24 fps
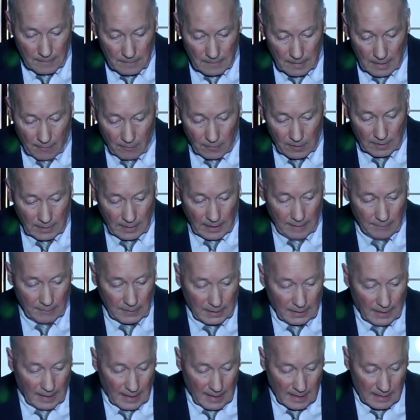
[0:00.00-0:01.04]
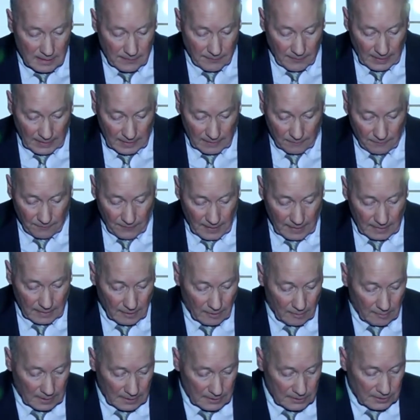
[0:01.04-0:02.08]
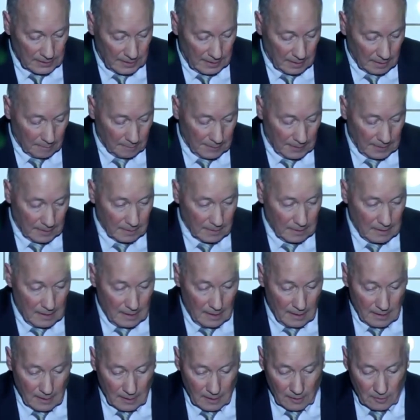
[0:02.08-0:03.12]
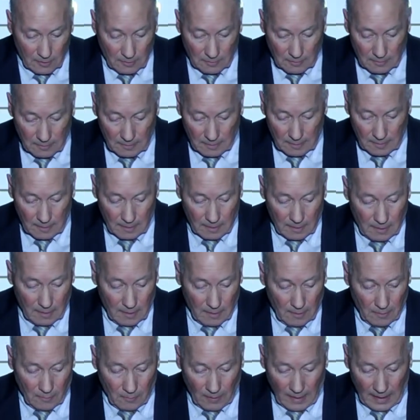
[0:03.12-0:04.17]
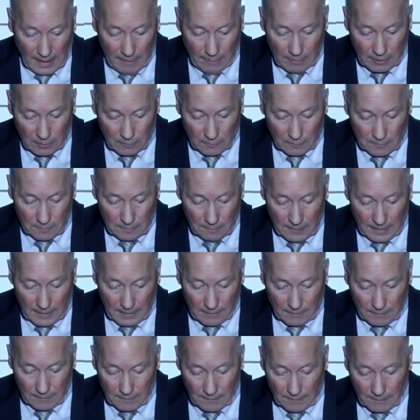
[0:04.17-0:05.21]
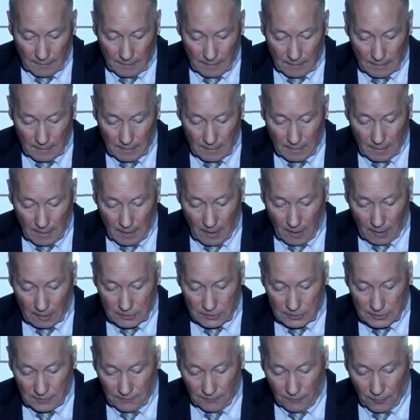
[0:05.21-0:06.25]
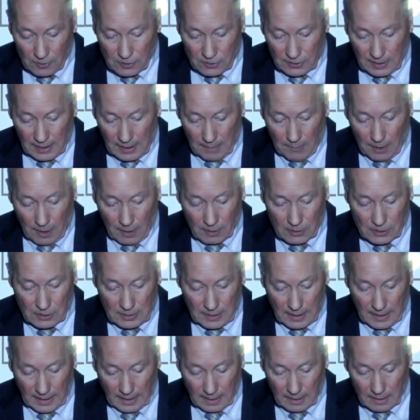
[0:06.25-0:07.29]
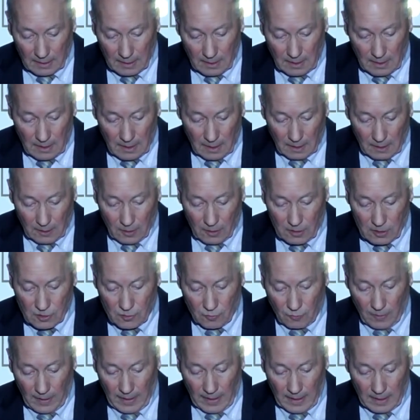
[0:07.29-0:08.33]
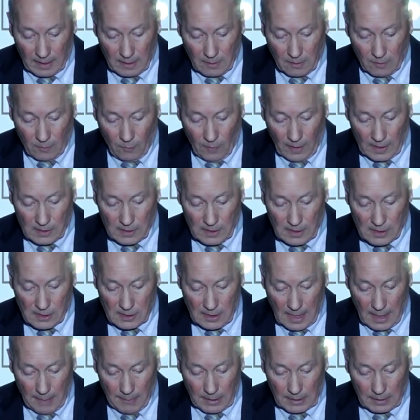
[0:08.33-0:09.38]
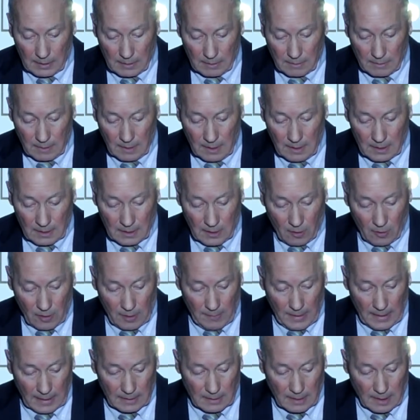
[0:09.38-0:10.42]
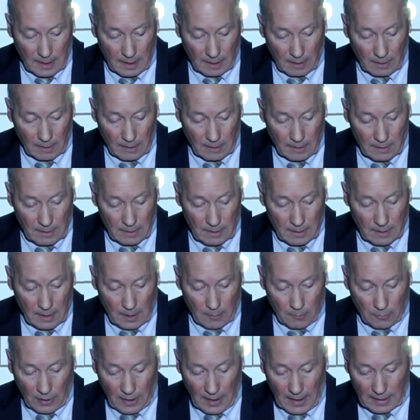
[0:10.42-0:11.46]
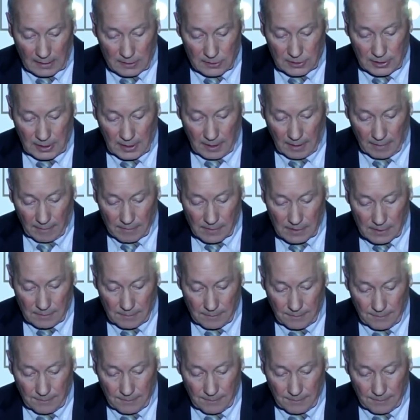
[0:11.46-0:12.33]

I want to name the guys, if I can find it on my sheet up here, who were able to make first-team All-State: Lucas Redd, Wesley Symington, Cody McDonald, and Brian Sheriffs.